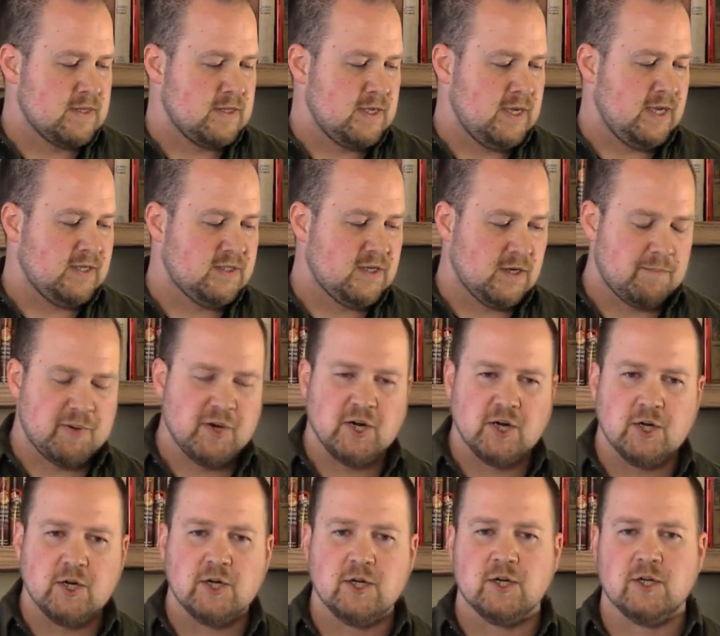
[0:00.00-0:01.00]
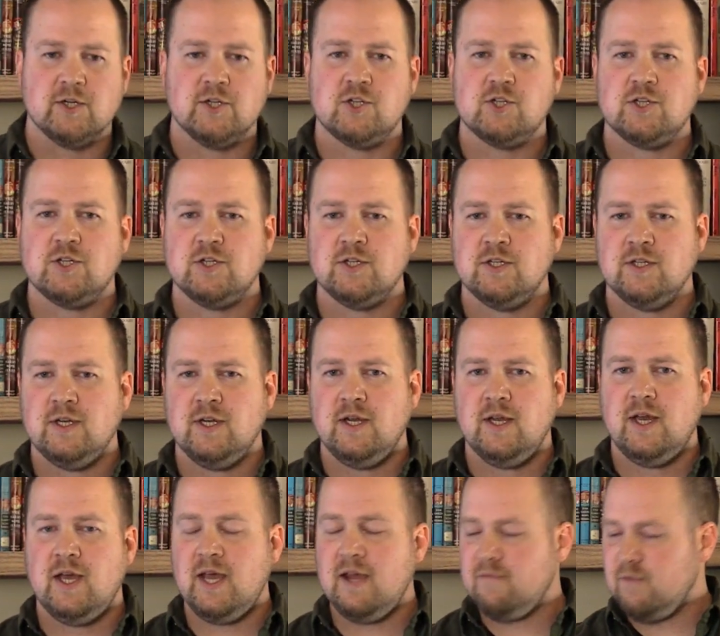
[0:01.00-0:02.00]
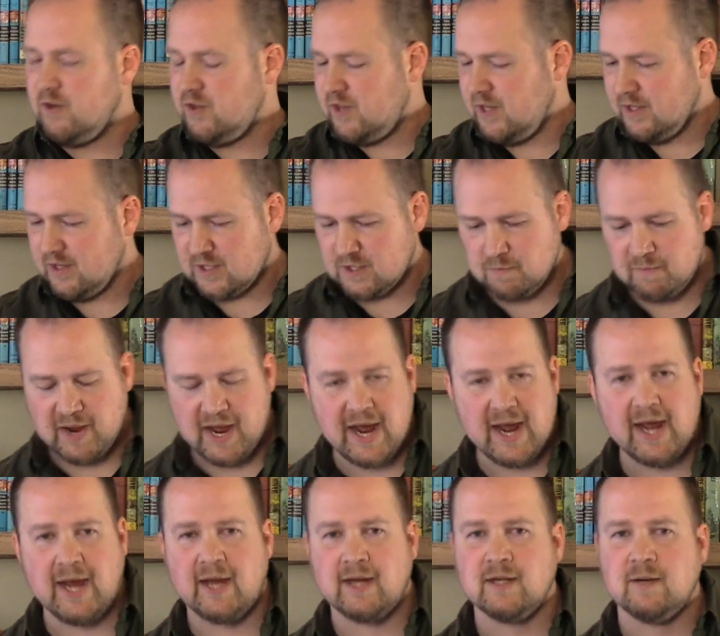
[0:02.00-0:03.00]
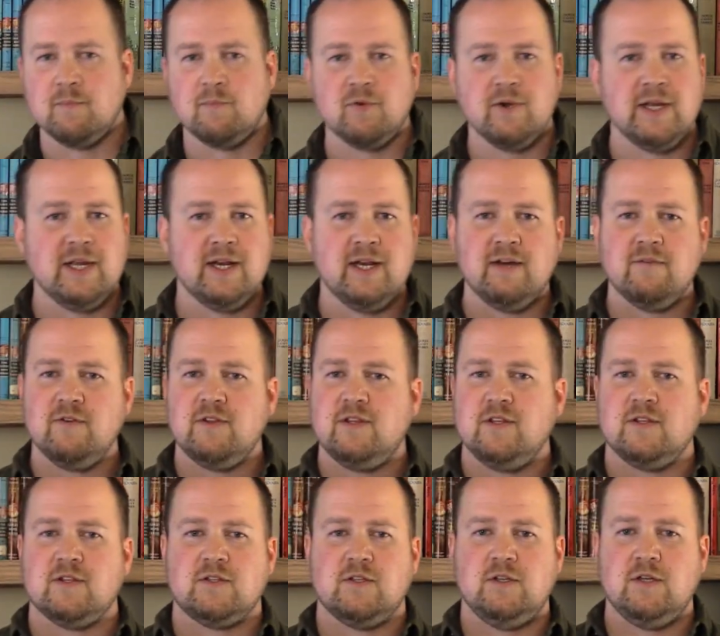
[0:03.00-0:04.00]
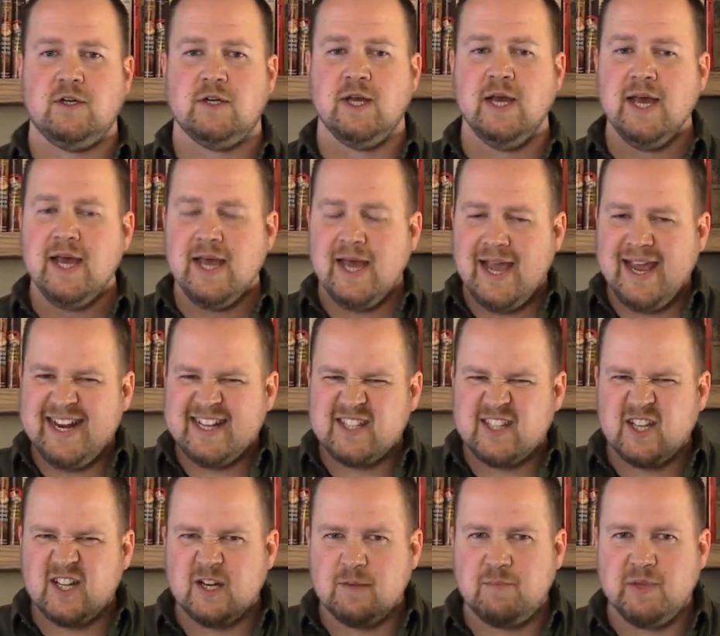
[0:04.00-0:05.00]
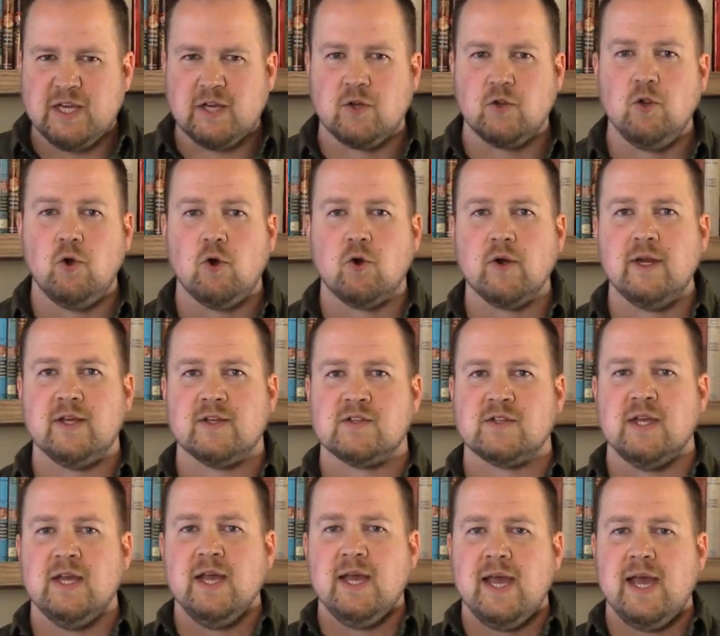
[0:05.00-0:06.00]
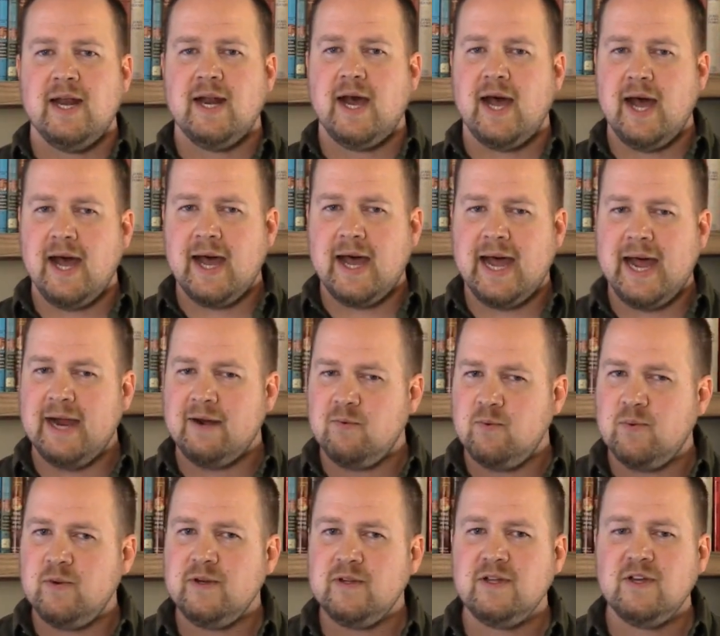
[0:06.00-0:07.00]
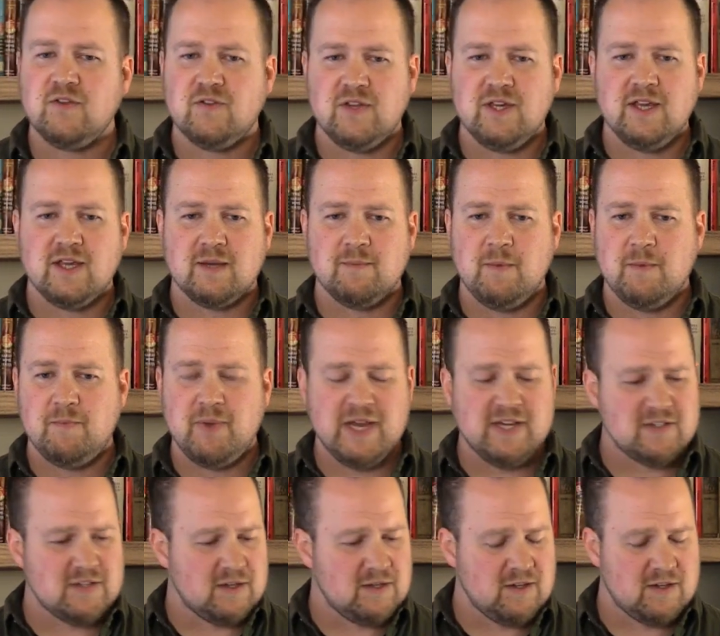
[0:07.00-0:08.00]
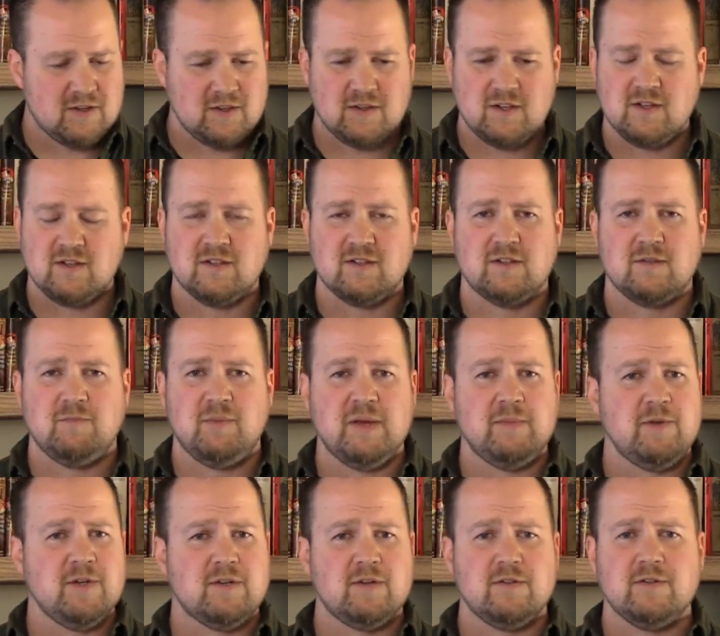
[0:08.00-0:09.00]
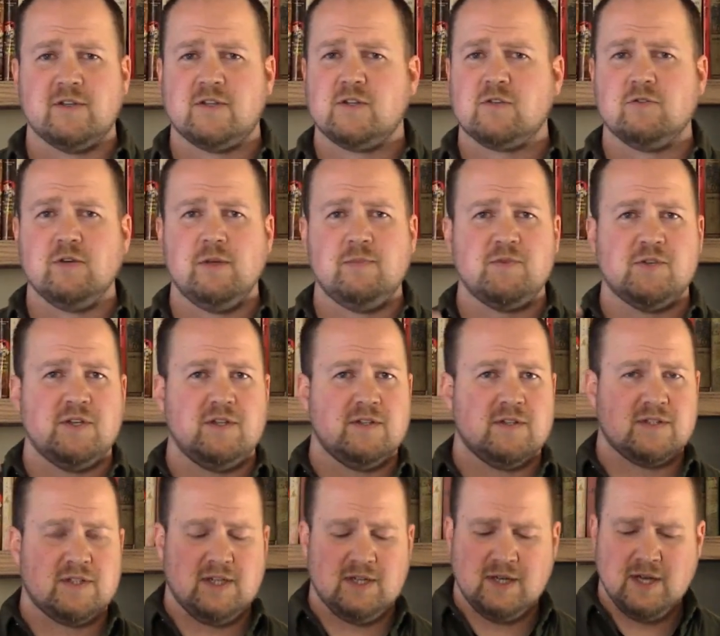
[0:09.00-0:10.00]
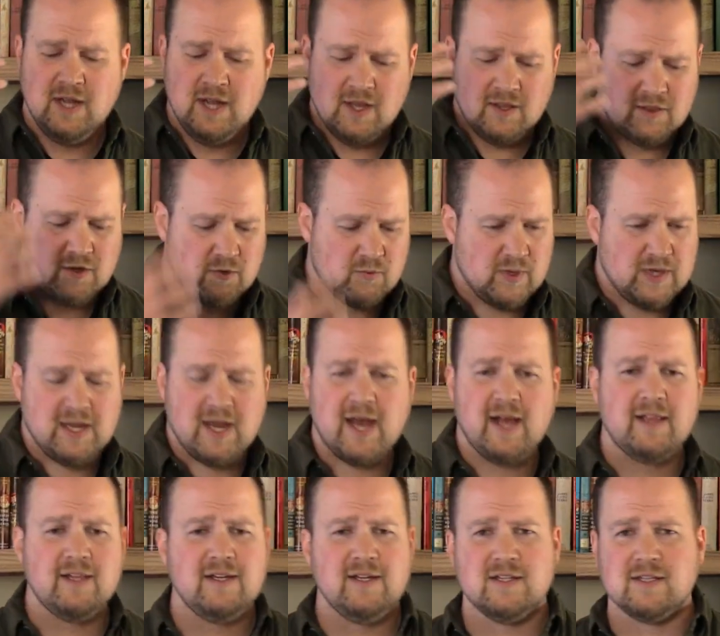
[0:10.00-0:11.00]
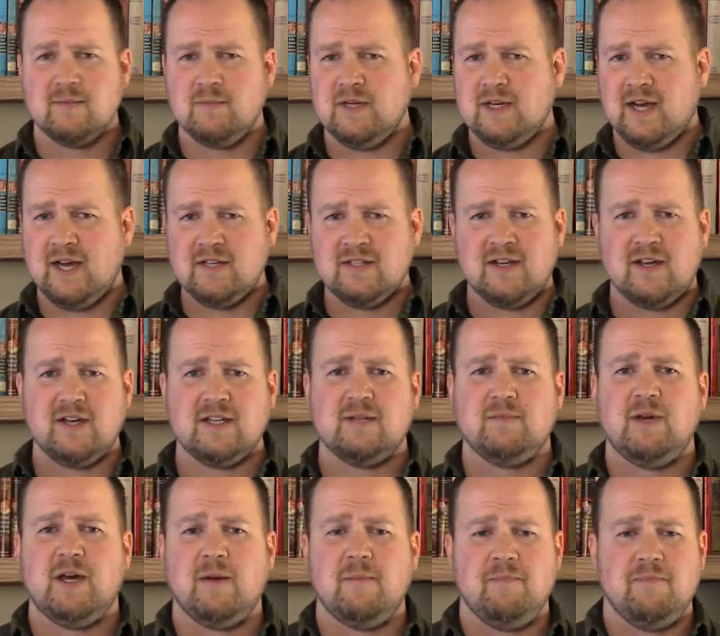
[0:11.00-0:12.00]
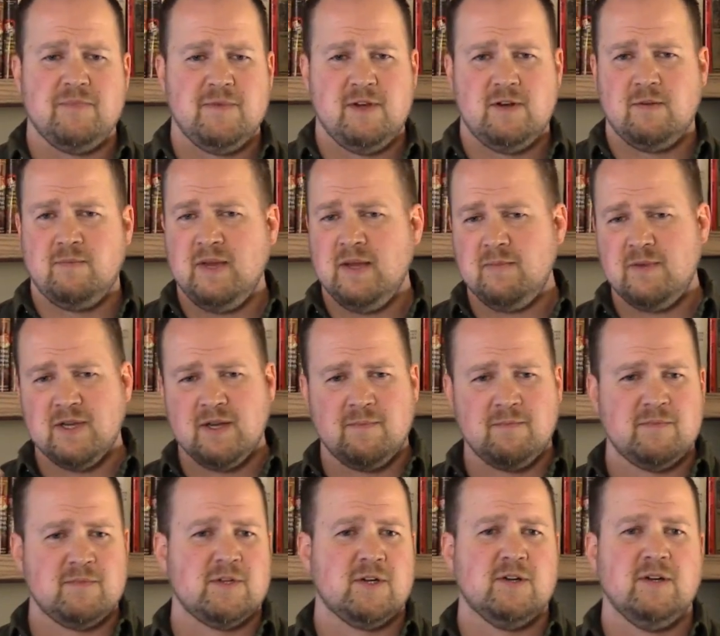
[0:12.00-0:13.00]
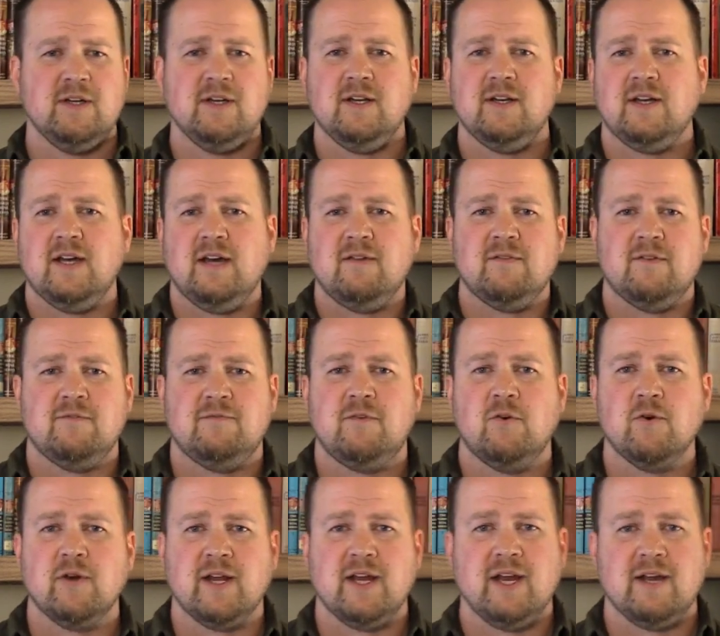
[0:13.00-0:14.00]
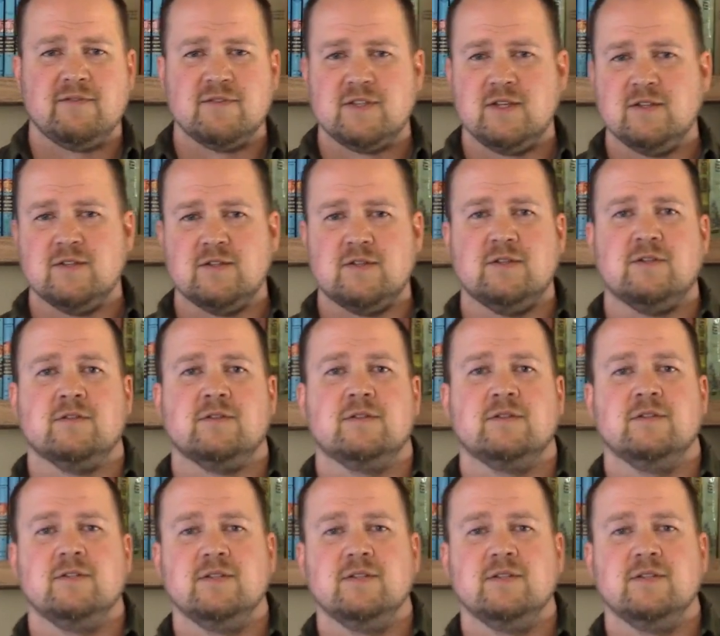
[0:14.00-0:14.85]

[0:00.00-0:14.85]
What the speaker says: It's going to purge everything that's bad and bring in everything that's good, and it's going to be glorious. And I really think, based on the biblical descriptions and the realities, I talked about, maybe I'm turning into having 4.5 senses.